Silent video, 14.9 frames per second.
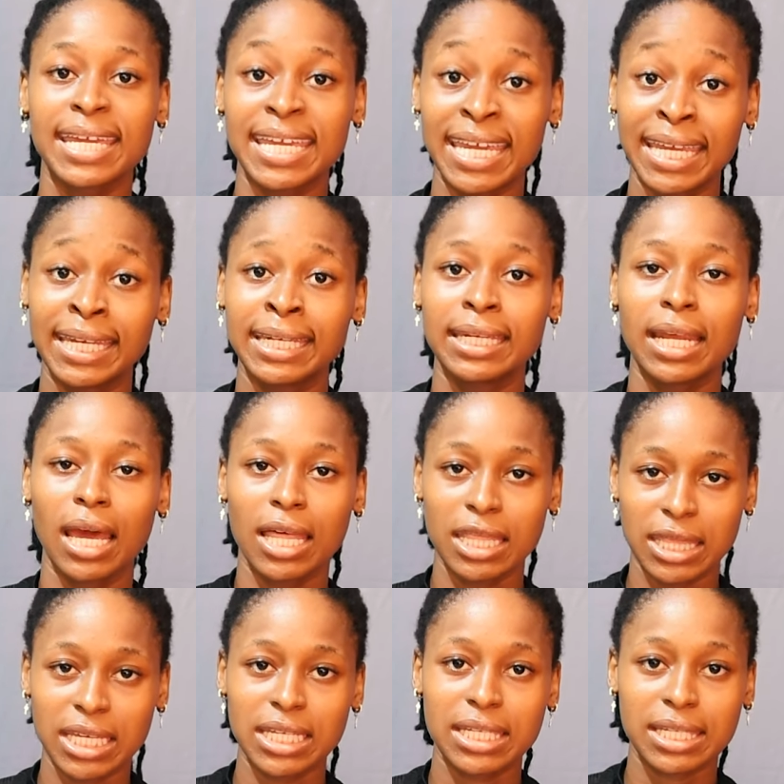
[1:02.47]
In
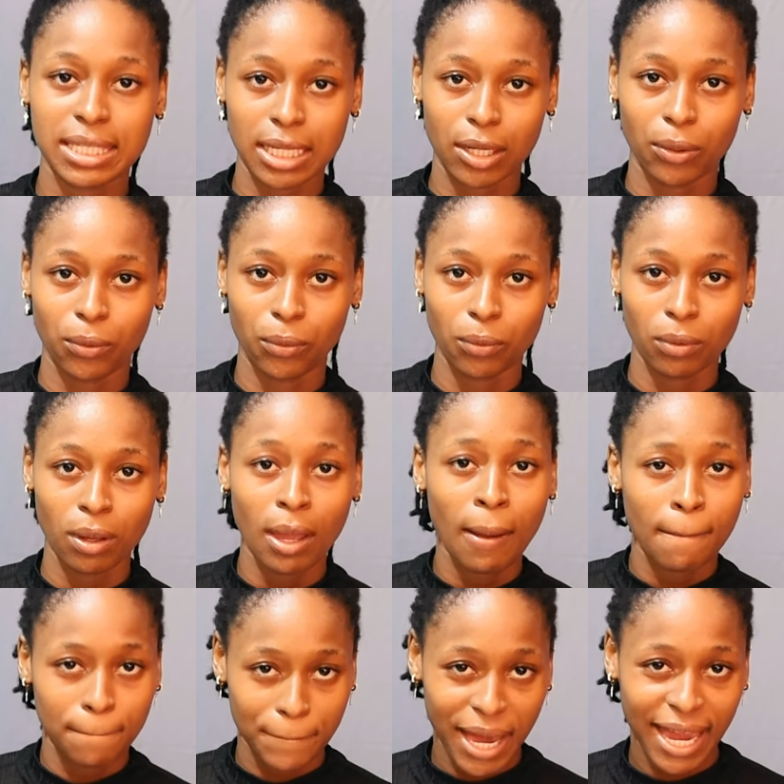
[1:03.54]
this tale,
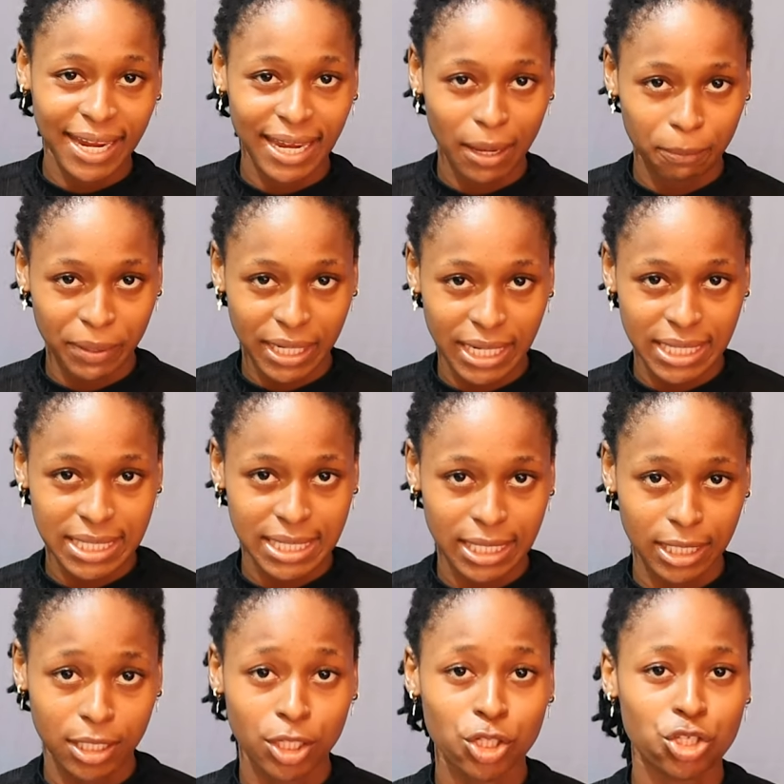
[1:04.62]
my
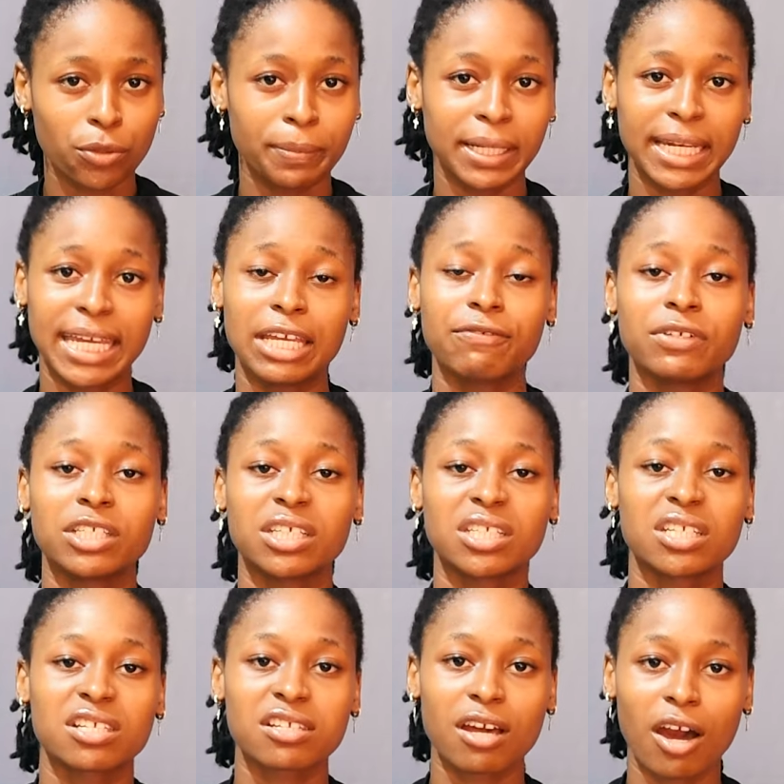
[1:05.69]
ability to believe in the
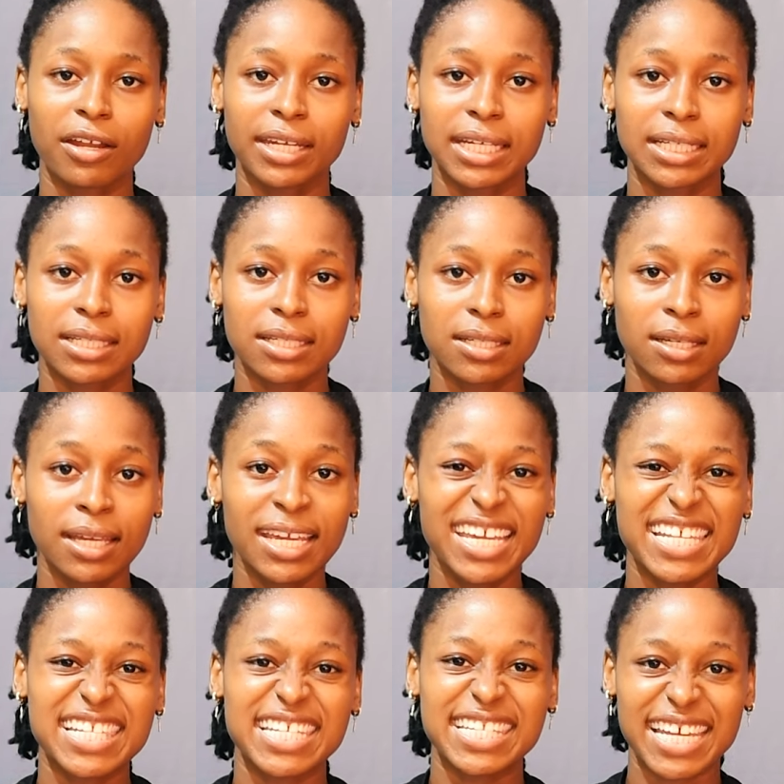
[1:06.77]
discarnate
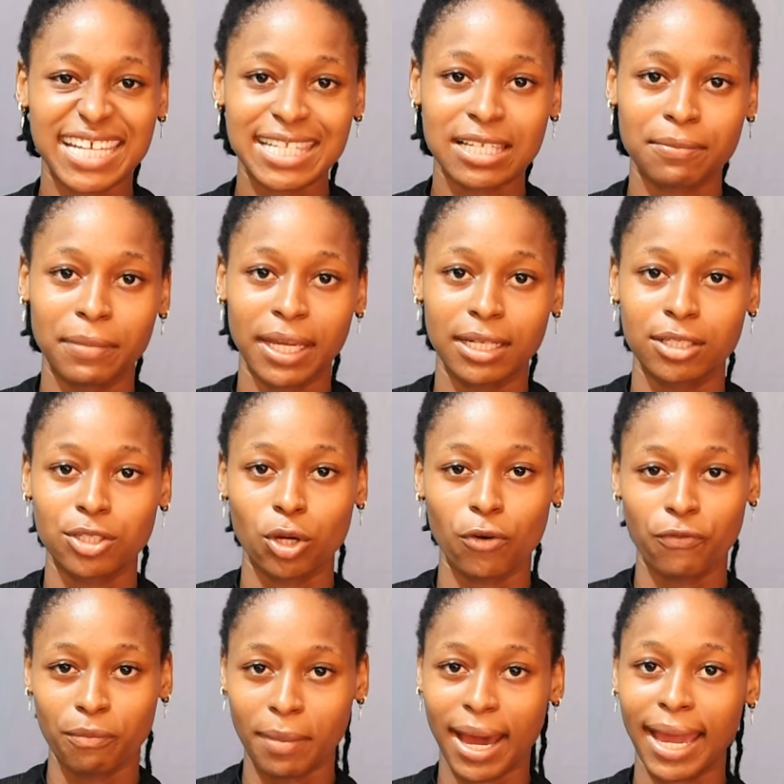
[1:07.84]
is a testament
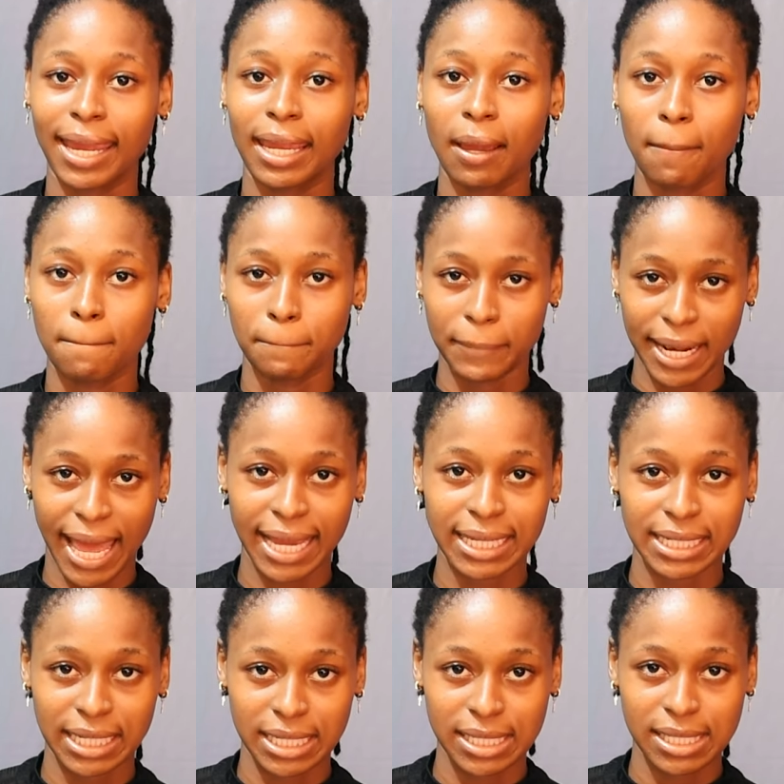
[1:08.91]
of my
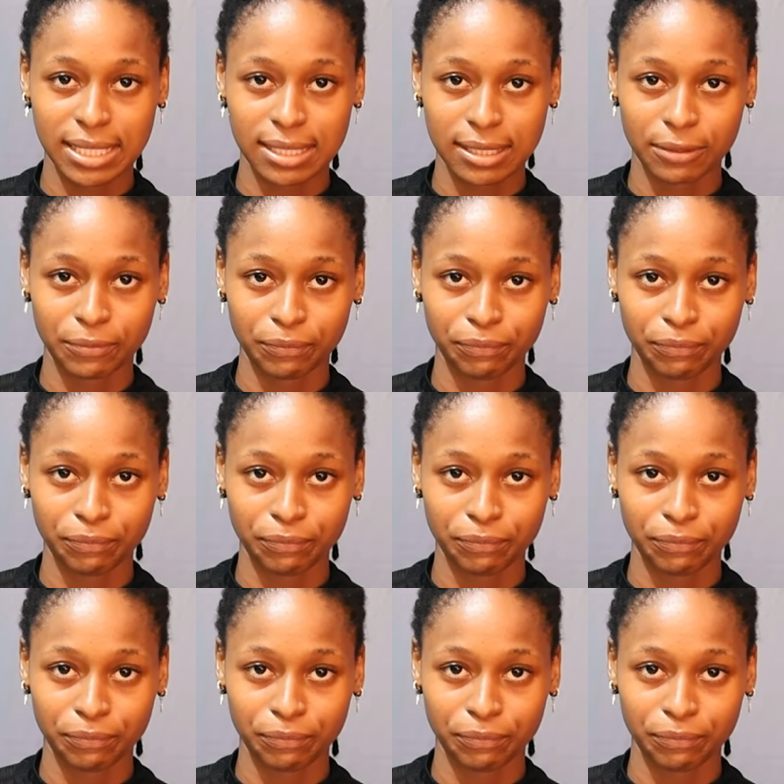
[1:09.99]
blackness.